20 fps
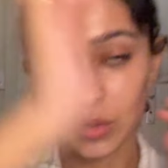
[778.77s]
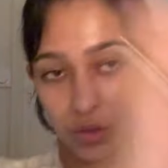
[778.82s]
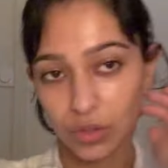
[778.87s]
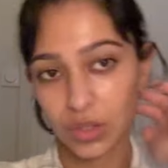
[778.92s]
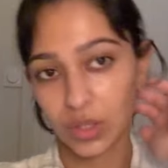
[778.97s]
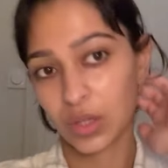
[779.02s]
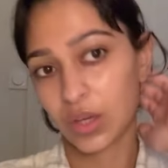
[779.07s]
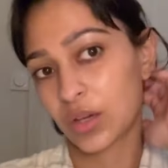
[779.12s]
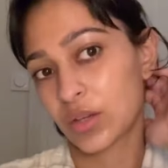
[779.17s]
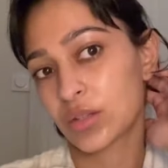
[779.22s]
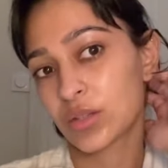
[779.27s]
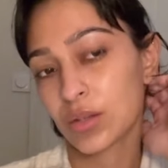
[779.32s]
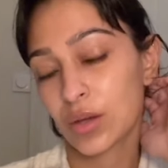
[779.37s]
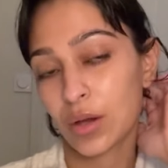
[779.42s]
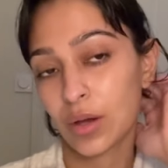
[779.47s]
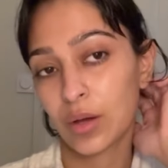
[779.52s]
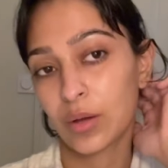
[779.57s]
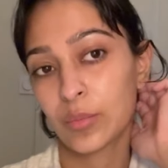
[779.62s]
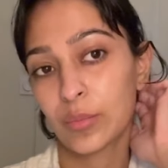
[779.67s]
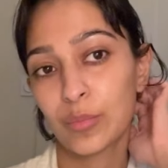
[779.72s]
Hey guys,
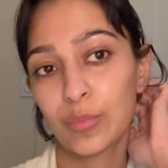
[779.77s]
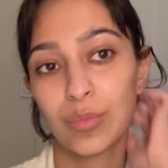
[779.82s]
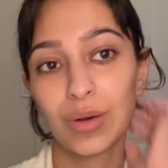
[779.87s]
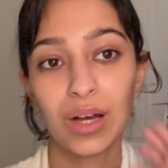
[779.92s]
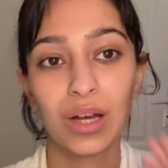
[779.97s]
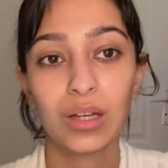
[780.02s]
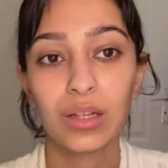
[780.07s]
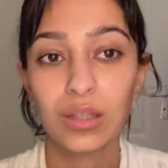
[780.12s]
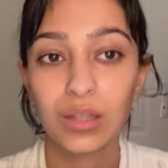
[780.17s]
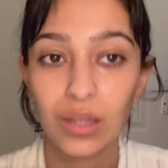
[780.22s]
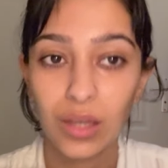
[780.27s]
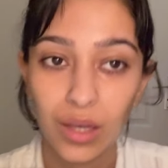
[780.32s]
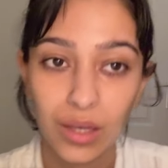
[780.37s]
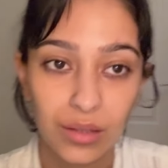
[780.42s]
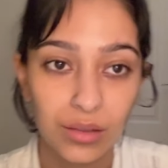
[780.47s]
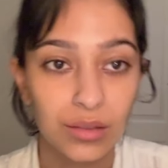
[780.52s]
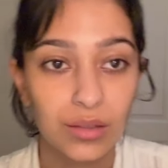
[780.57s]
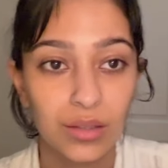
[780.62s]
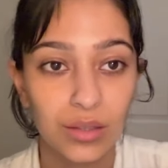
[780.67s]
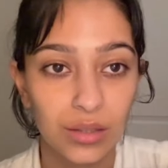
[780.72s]
I'm back
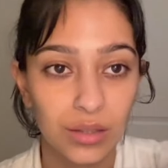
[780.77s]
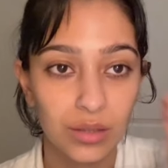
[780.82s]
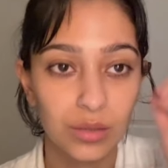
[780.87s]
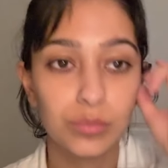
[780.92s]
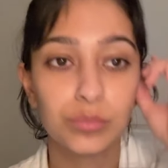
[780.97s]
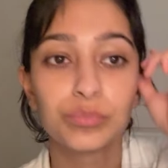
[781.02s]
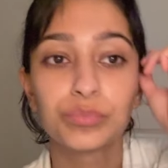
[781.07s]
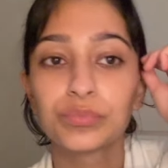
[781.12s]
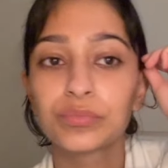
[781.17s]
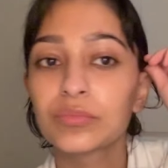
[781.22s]
at the